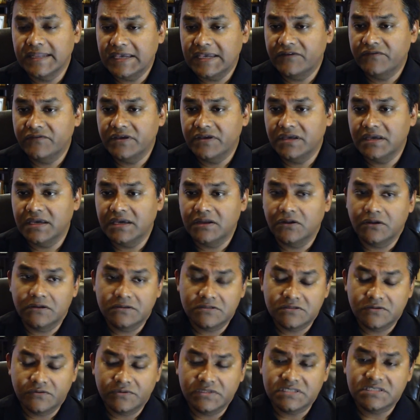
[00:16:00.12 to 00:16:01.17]
the Navy and
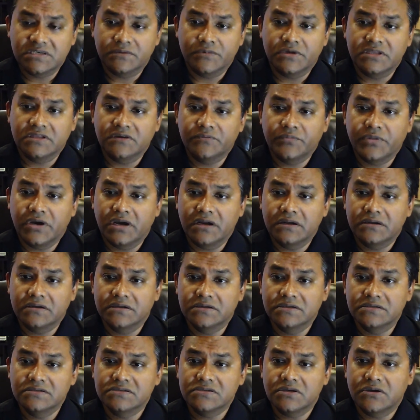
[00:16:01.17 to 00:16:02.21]
also with some other
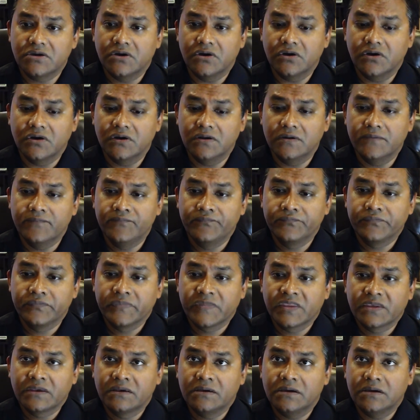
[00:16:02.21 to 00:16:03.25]
partners on
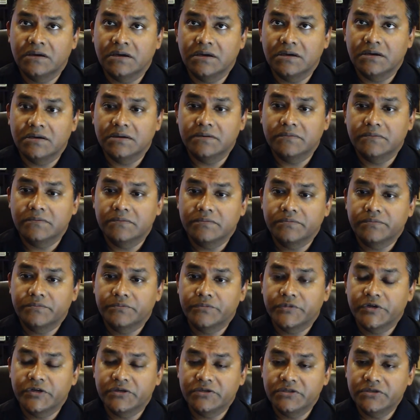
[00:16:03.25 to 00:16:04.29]
uh,
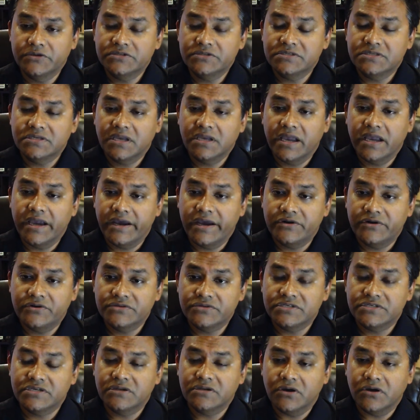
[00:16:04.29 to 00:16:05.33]
producing
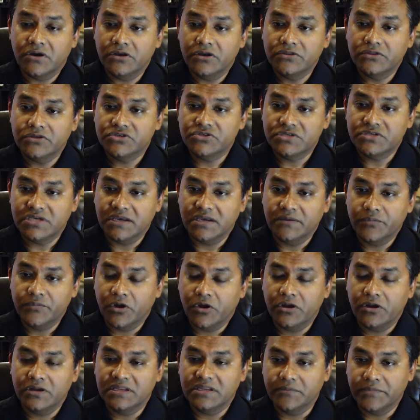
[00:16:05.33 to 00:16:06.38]
hydrogen on the ship
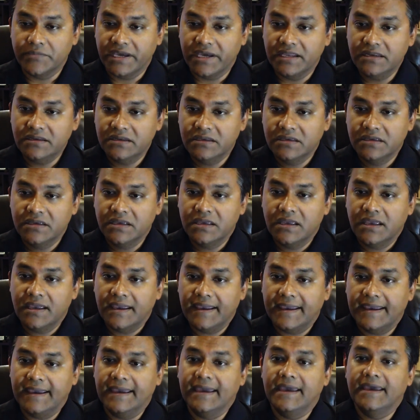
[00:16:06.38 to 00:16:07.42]
on demand
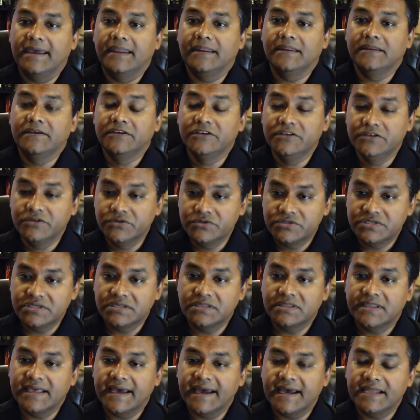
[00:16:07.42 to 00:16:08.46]
and
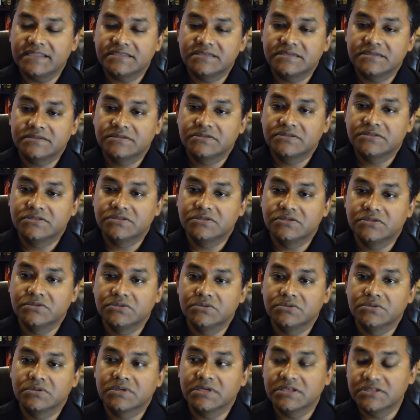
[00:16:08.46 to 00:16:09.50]
using that
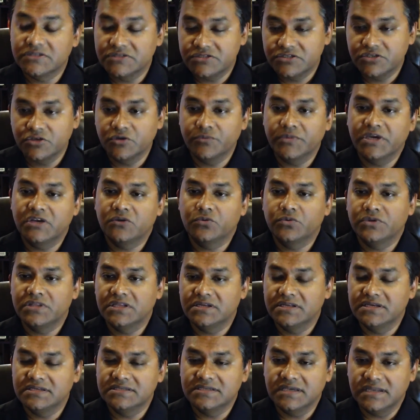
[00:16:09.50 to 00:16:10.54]
to consume it
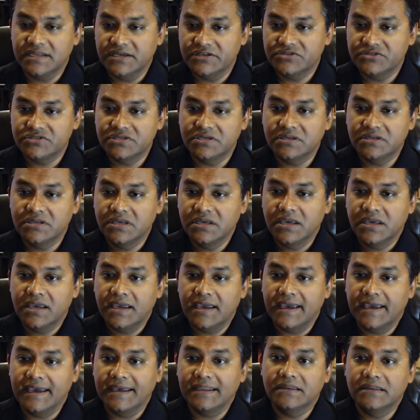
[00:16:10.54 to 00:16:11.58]
with the diesel engine
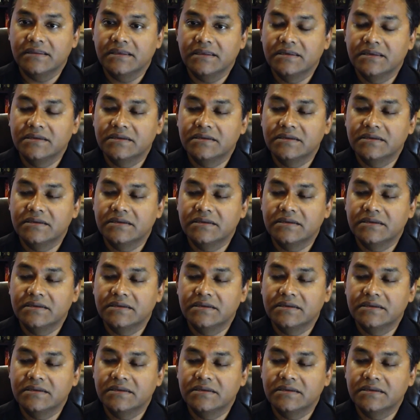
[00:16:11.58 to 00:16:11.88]
and